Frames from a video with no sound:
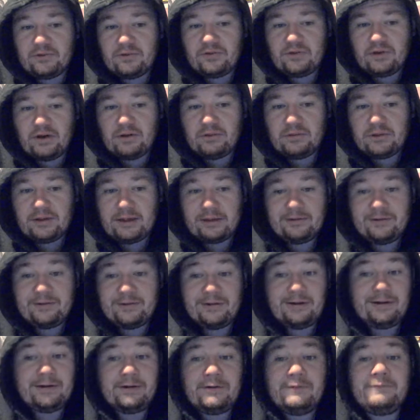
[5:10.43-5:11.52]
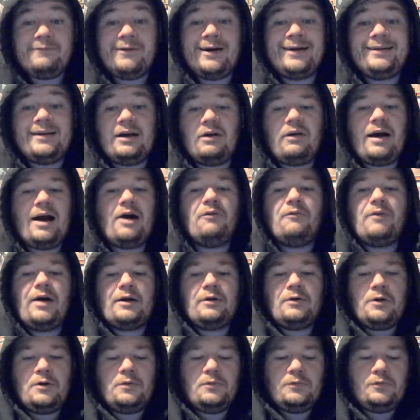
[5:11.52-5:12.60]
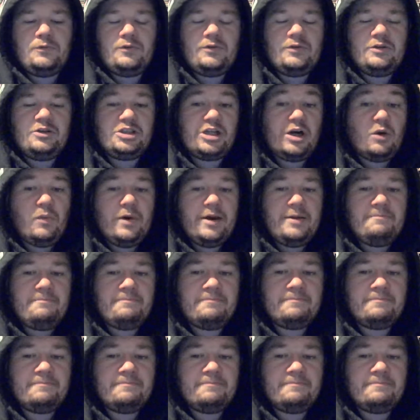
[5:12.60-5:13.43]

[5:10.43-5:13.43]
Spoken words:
So let's find out how that goes, shall we?